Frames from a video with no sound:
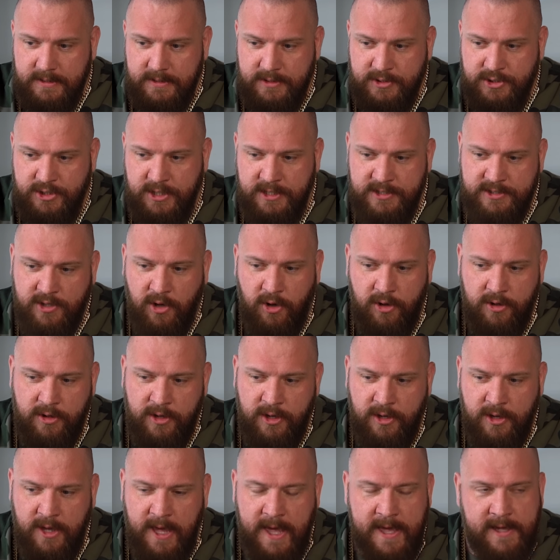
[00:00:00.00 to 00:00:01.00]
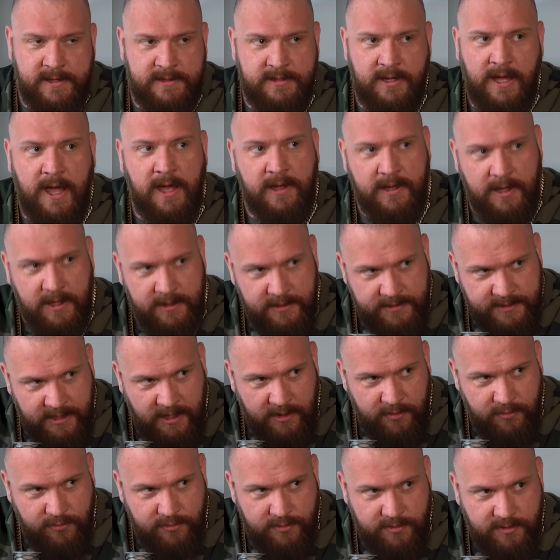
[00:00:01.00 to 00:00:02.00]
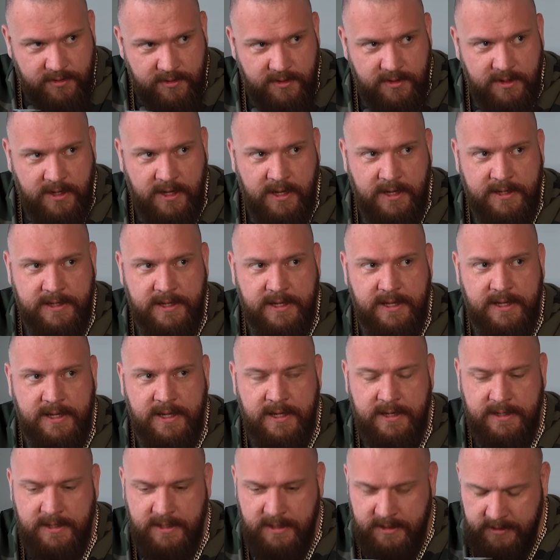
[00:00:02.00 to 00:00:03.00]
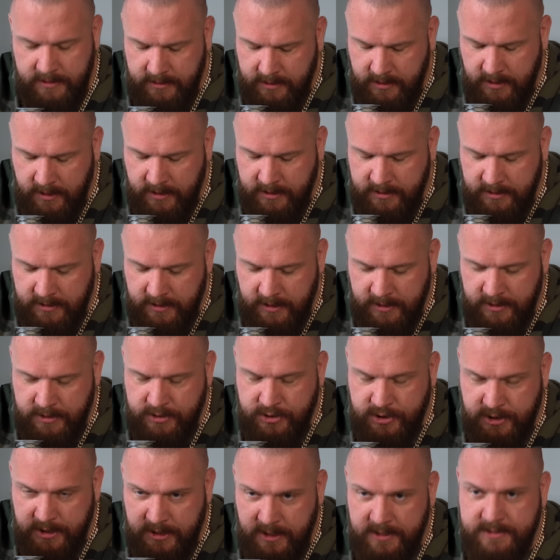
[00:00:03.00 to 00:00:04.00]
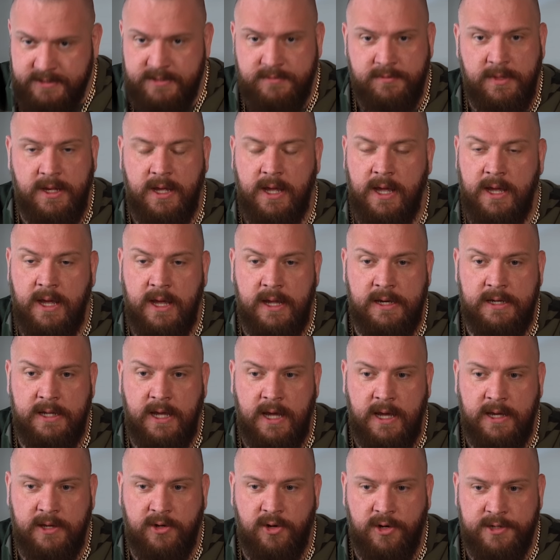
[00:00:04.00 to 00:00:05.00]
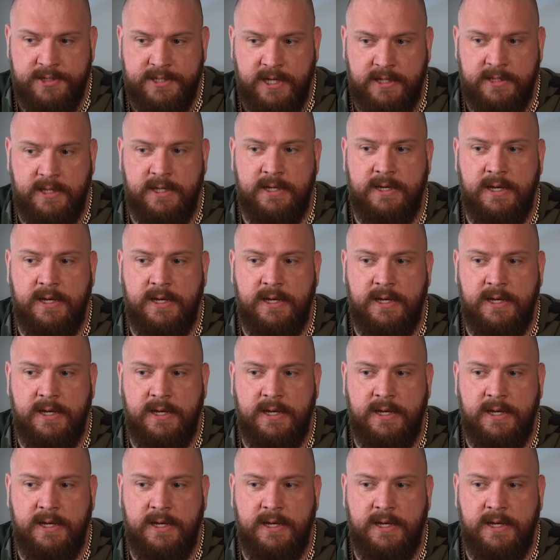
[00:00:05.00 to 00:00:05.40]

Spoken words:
She's got her head hanging down, and she isn't making any eye contact,